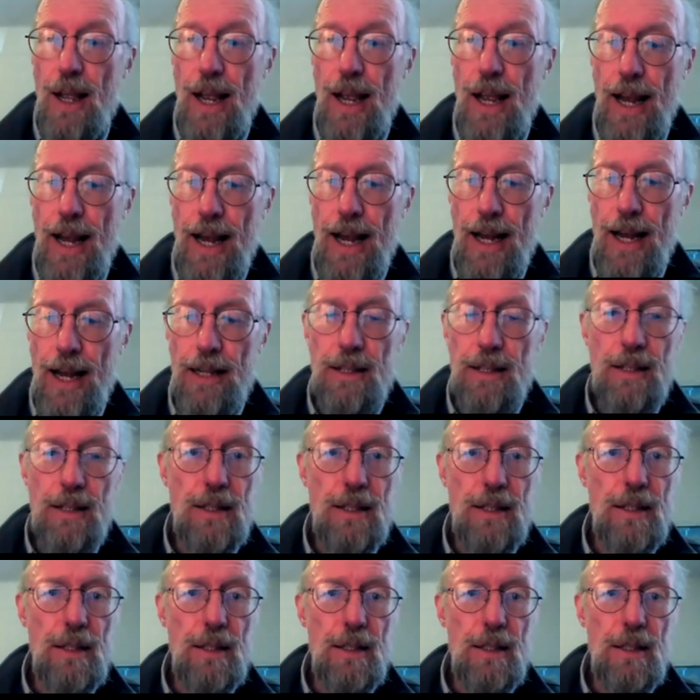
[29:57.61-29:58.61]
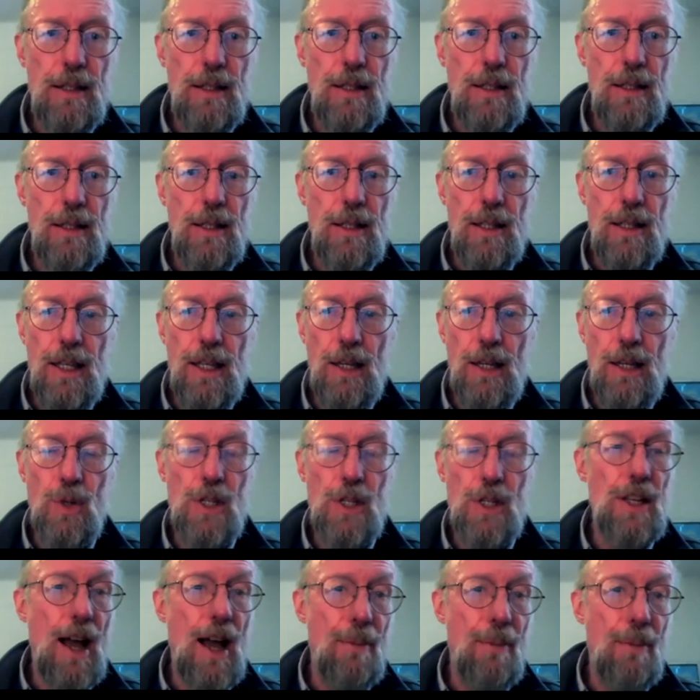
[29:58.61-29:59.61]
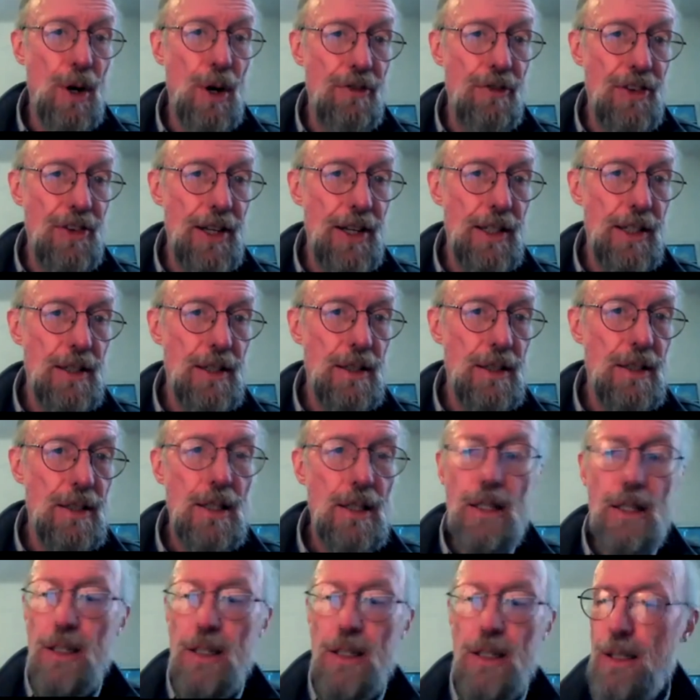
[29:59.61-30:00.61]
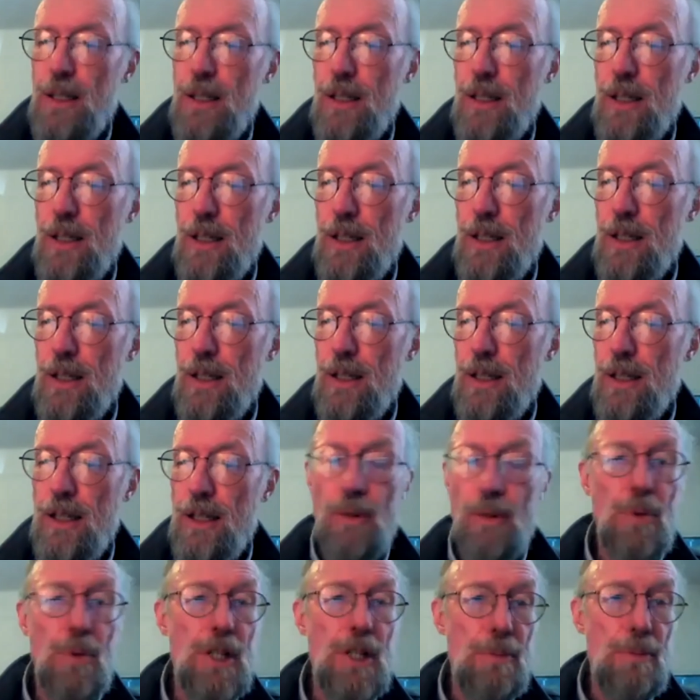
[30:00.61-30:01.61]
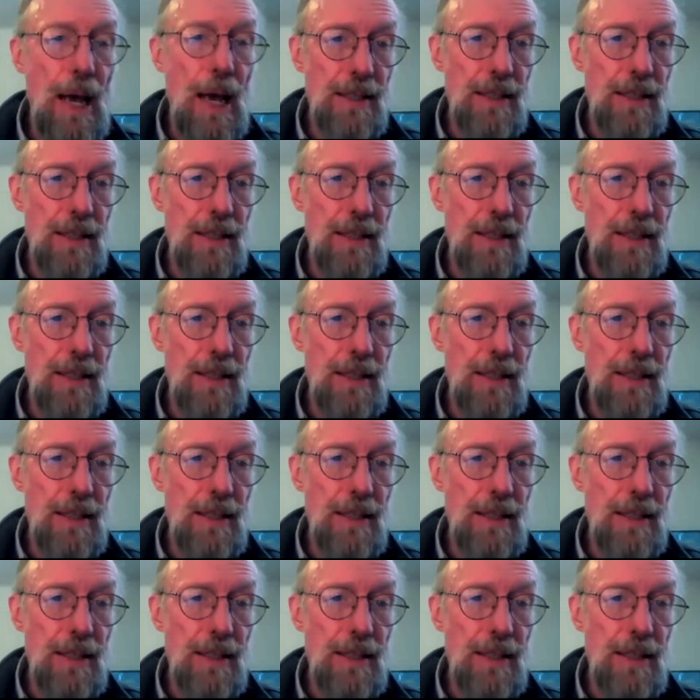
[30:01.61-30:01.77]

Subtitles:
And it was not perfect. It was